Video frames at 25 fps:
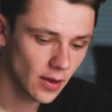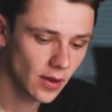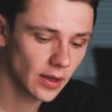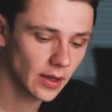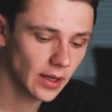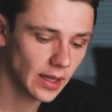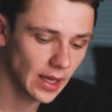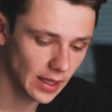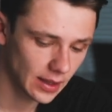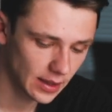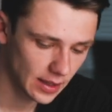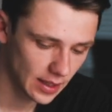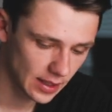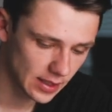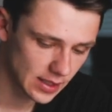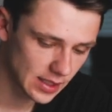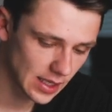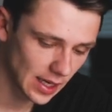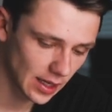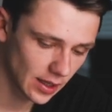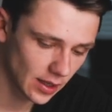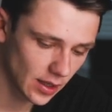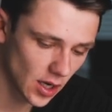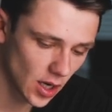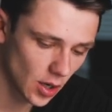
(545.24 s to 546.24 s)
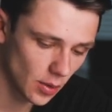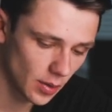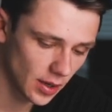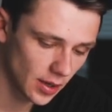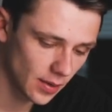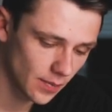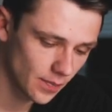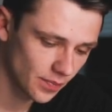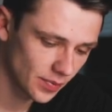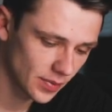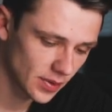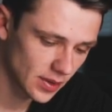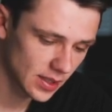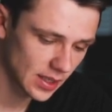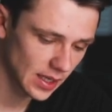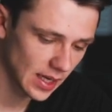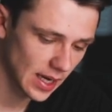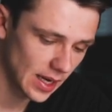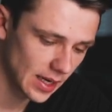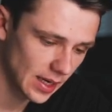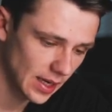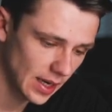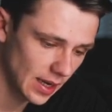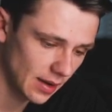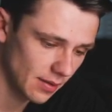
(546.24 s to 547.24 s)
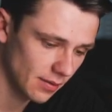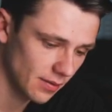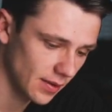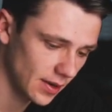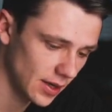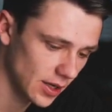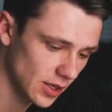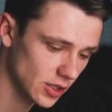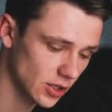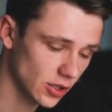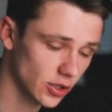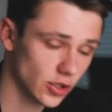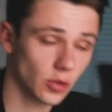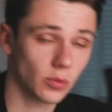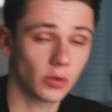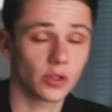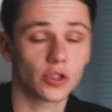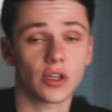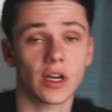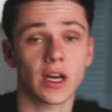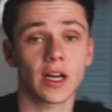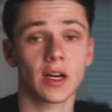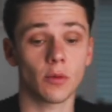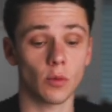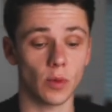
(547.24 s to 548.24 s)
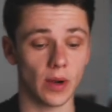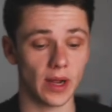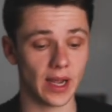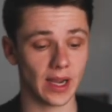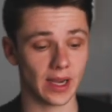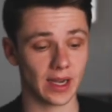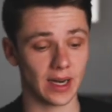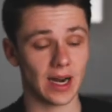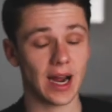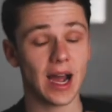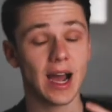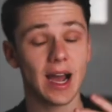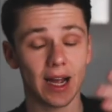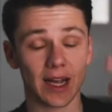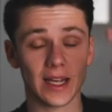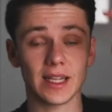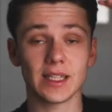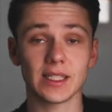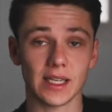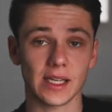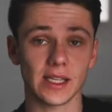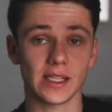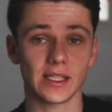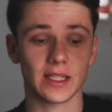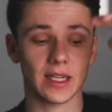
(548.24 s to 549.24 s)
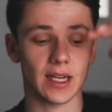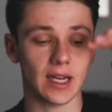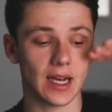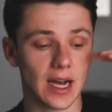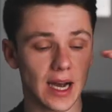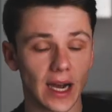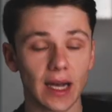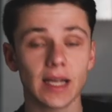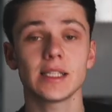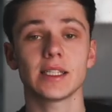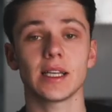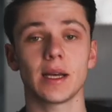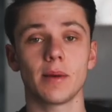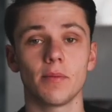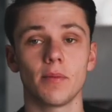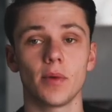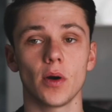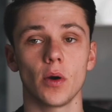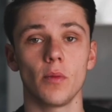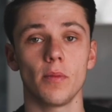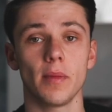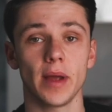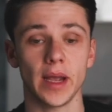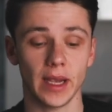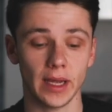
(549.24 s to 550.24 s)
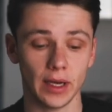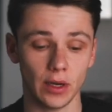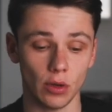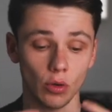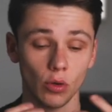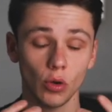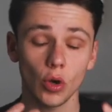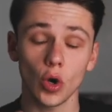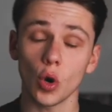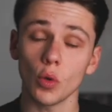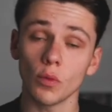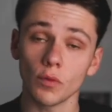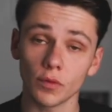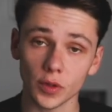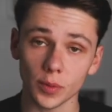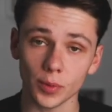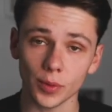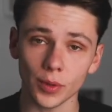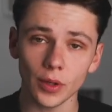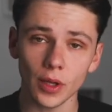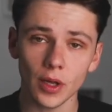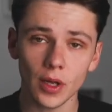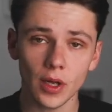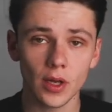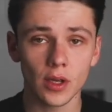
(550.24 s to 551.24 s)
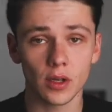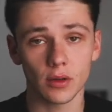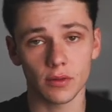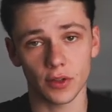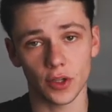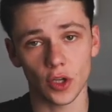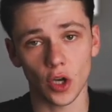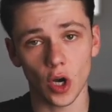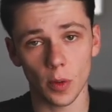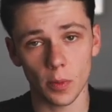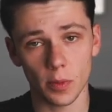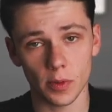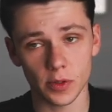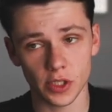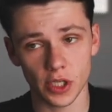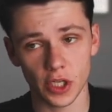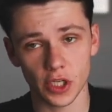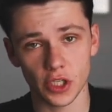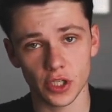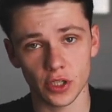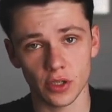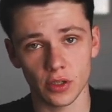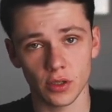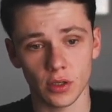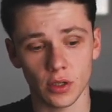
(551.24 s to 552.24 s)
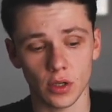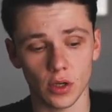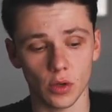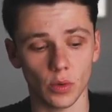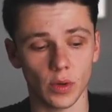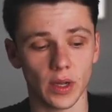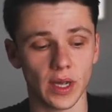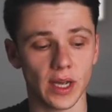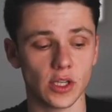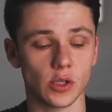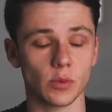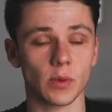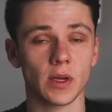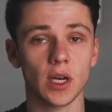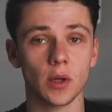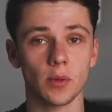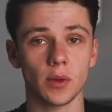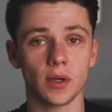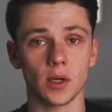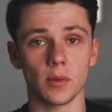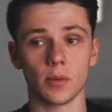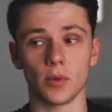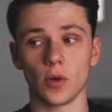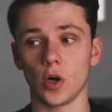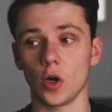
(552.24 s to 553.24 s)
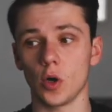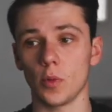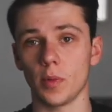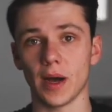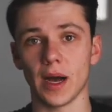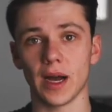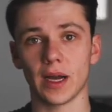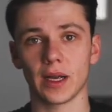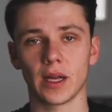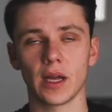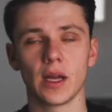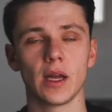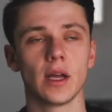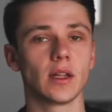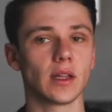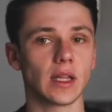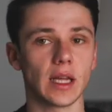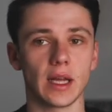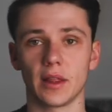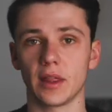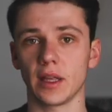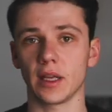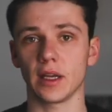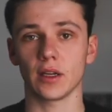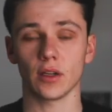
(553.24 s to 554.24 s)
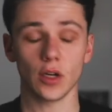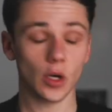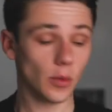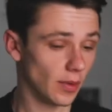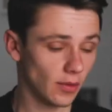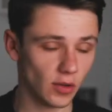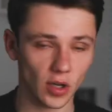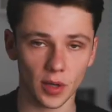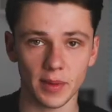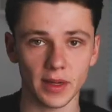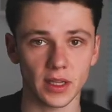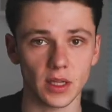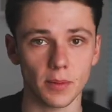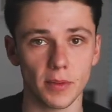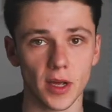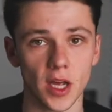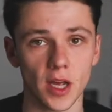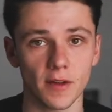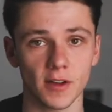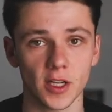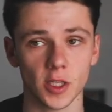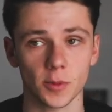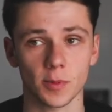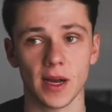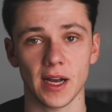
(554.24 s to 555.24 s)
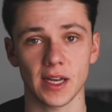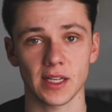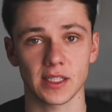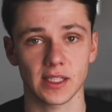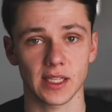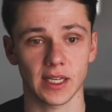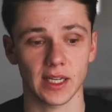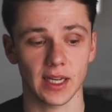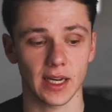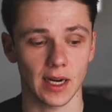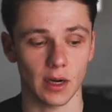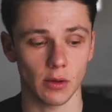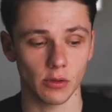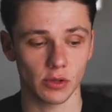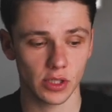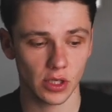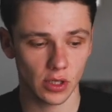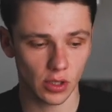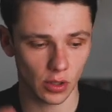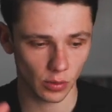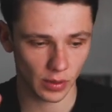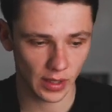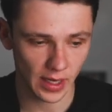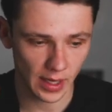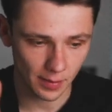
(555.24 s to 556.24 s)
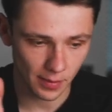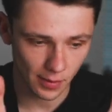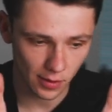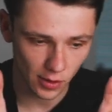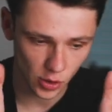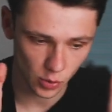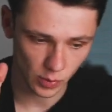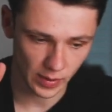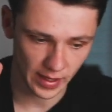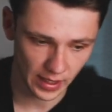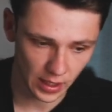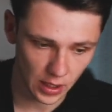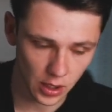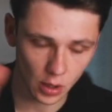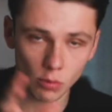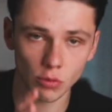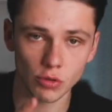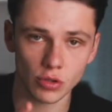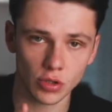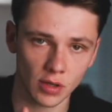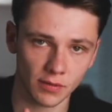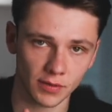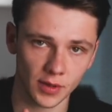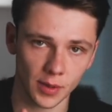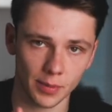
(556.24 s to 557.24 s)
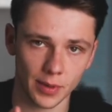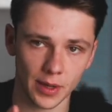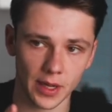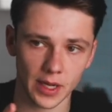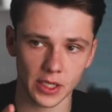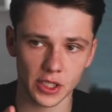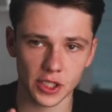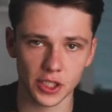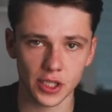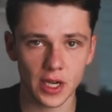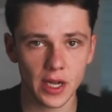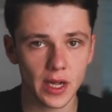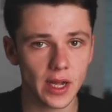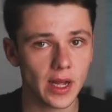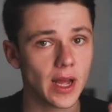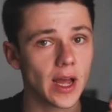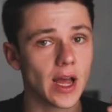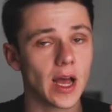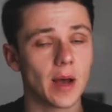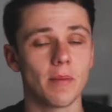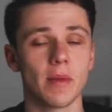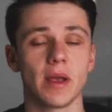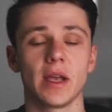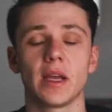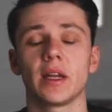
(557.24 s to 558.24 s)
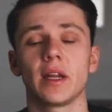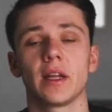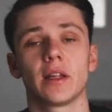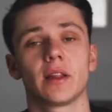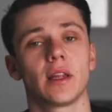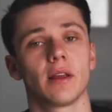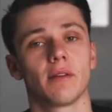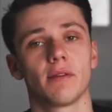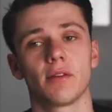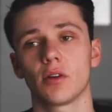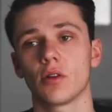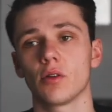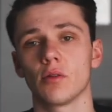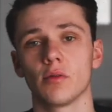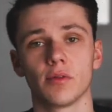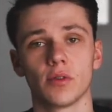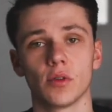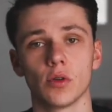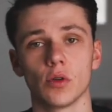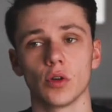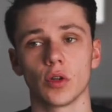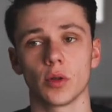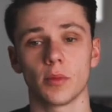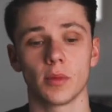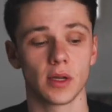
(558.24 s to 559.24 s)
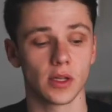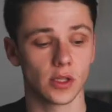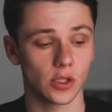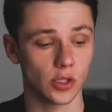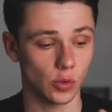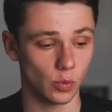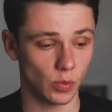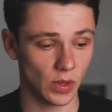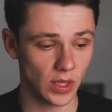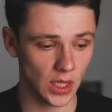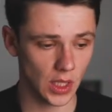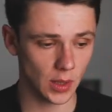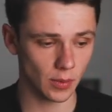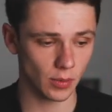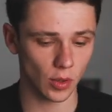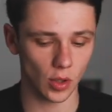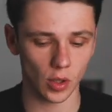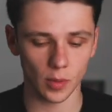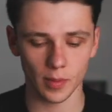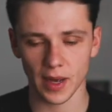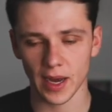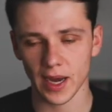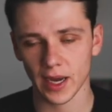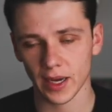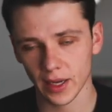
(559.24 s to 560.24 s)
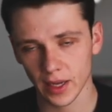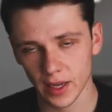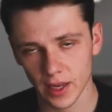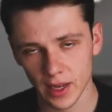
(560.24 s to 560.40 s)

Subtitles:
get the attack going to get in there and finish. So we're trying to work at a high intensity, a high tempo, making it uncomfortable for the opposition, okay? So when they win the ball back, they're thinking, oh, we've got to make the perfect pass to get out, okay? Because we're closing off the pitch and making it difficult for them to win the ball back